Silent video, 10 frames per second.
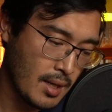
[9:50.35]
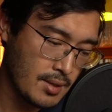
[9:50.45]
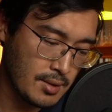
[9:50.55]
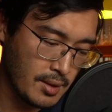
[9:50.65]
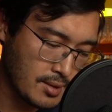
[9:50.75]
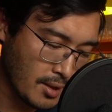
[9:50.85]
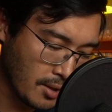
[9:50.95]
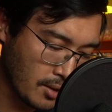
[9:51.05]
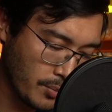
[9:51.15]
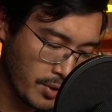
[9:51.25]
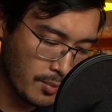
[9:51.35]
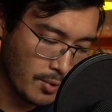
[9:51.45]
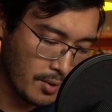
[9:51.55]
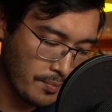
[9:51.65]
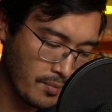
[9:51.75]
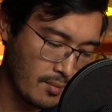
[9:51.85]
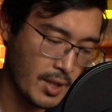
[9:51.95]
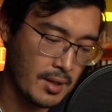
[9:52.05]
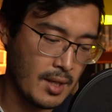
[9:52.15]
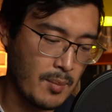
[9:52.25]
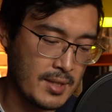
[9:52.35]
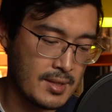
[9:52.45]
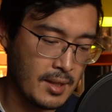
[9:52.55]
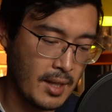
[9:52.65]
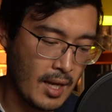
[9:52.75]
And so let's talk a little bit more, but they basically